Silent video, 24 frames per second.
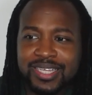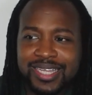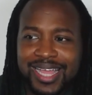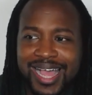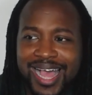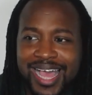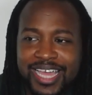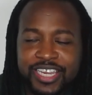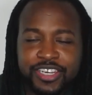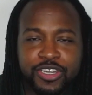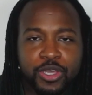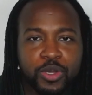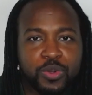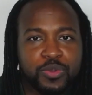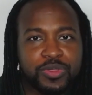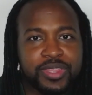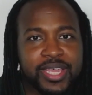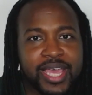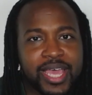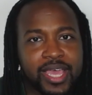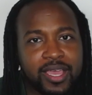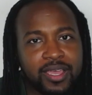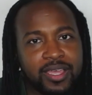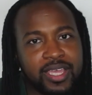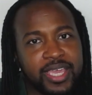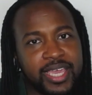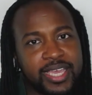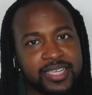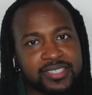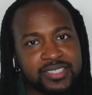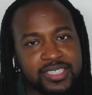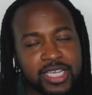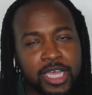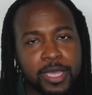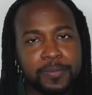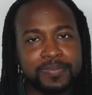I know that
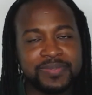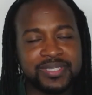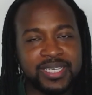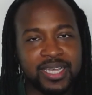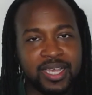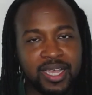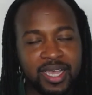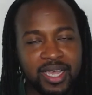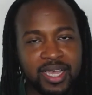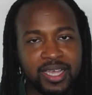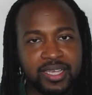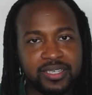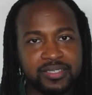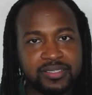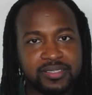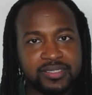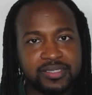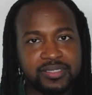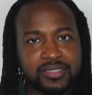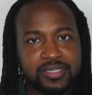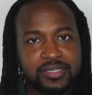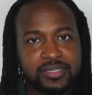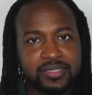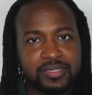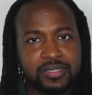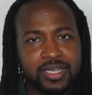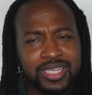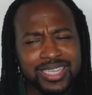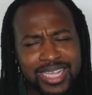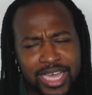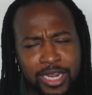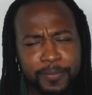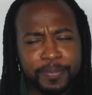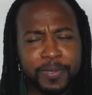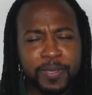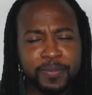it's up to us. A
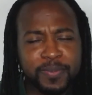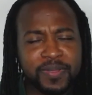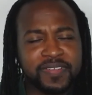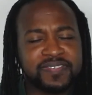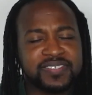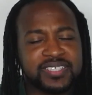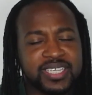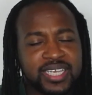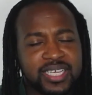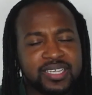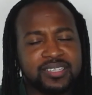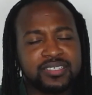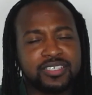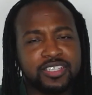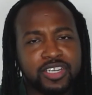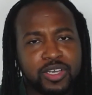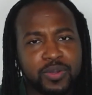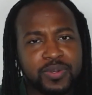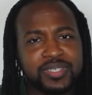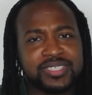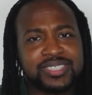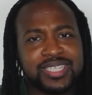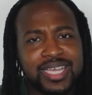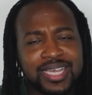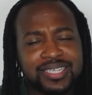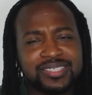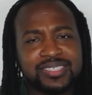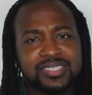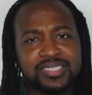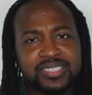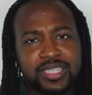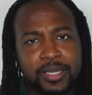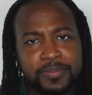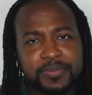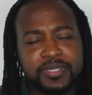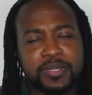lot of people have said, it's not
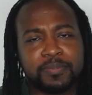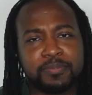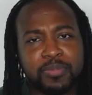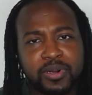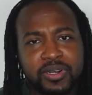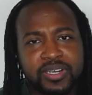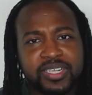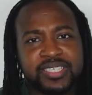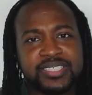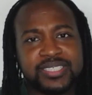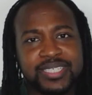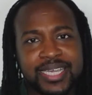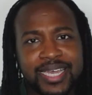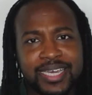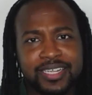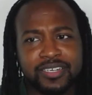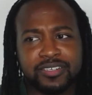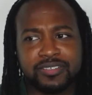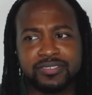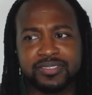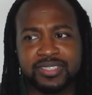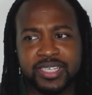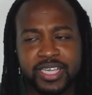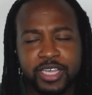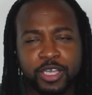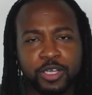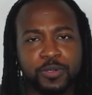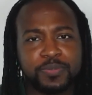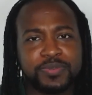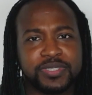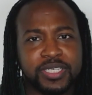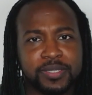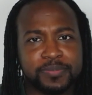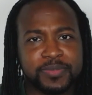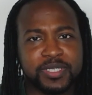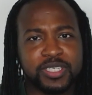just up to Bernie Sanders to help
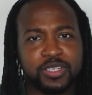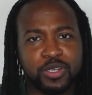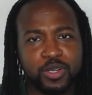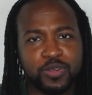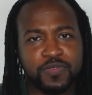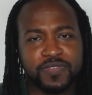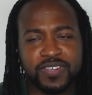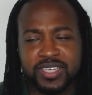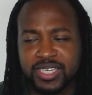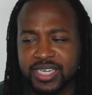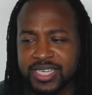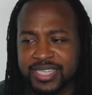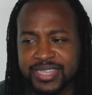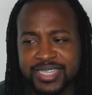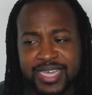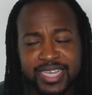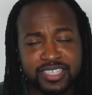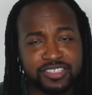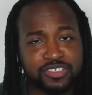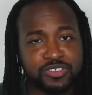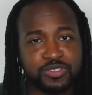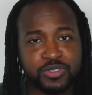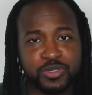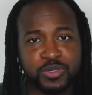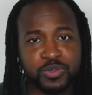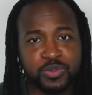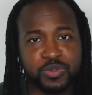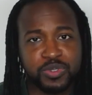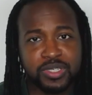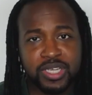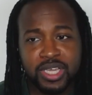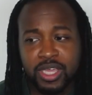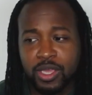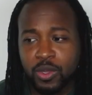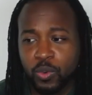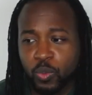Tim Canova. And that's true.
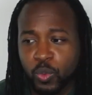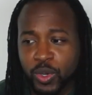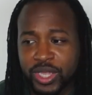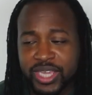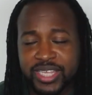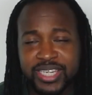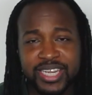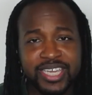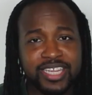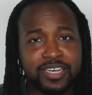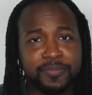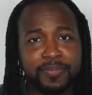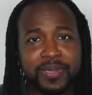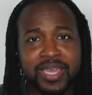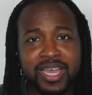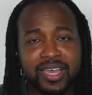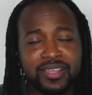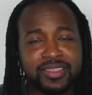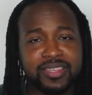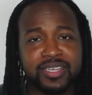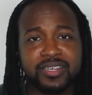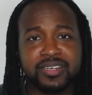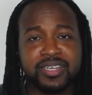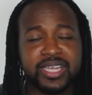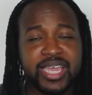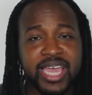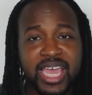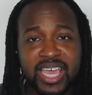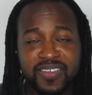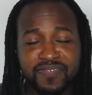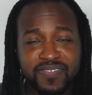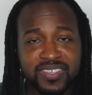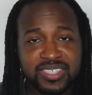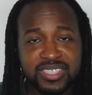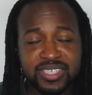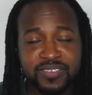We need to be out there
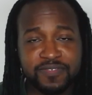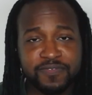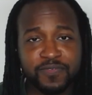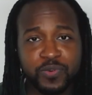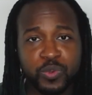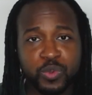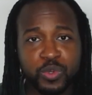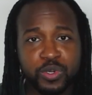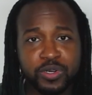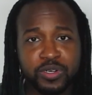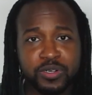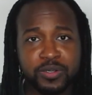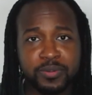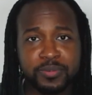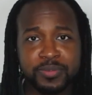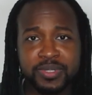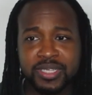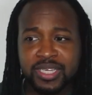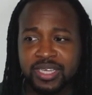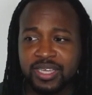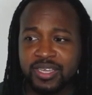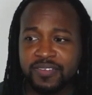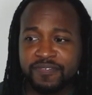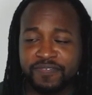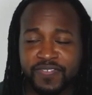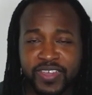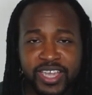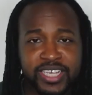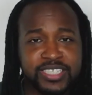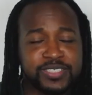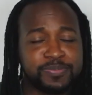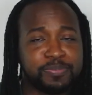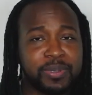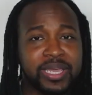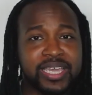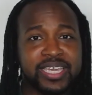canvassing for him,
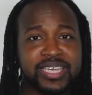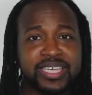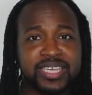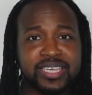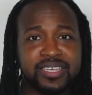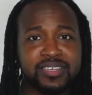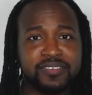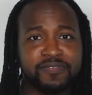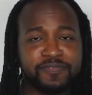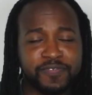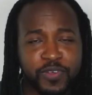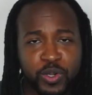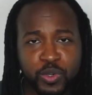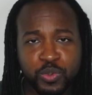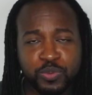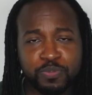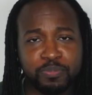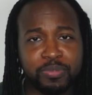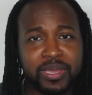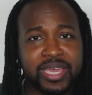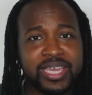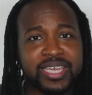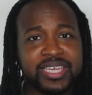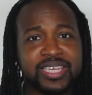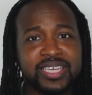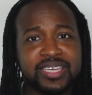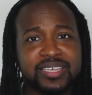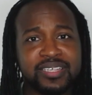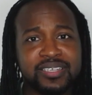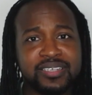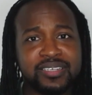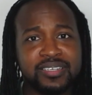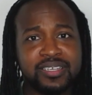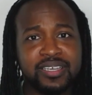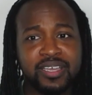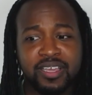face banking, phone
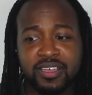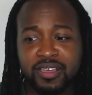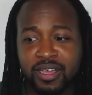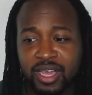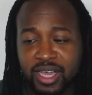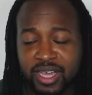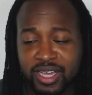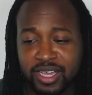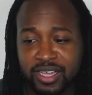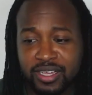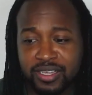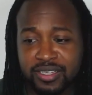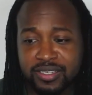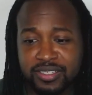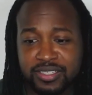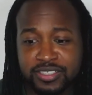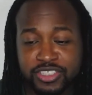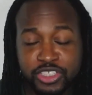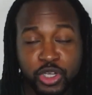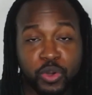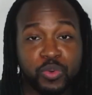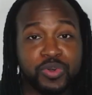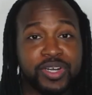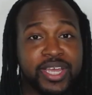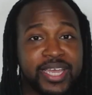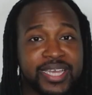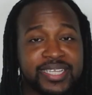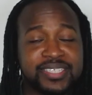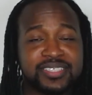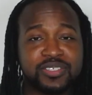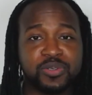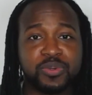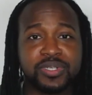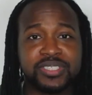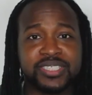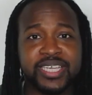banking, donating
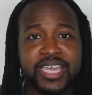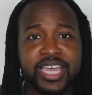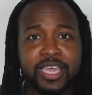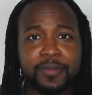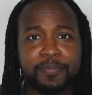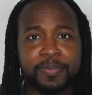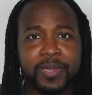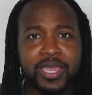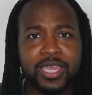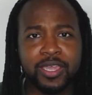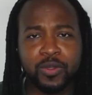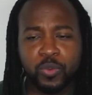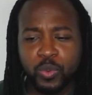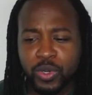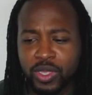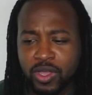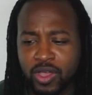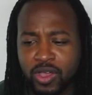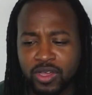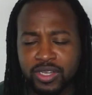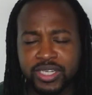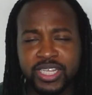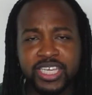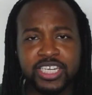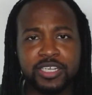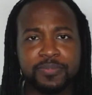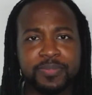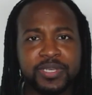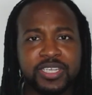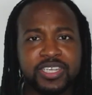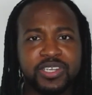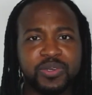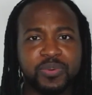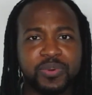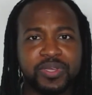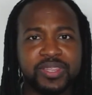to his campaign. We all need to be
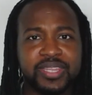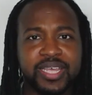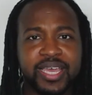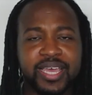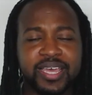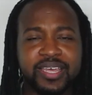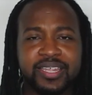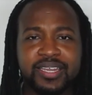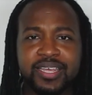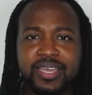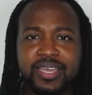doing that.